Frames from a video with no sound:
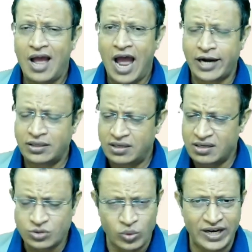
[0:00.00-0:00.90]
and
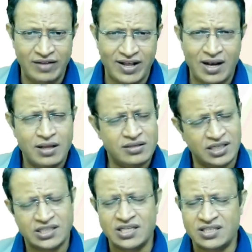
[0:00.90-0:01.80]
does very well,
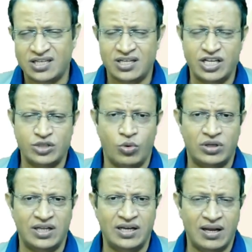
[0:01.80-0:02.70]
16 sessions is more
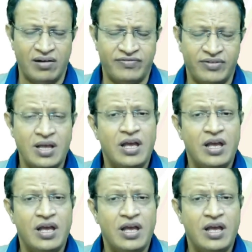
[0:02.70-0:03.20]
than enough.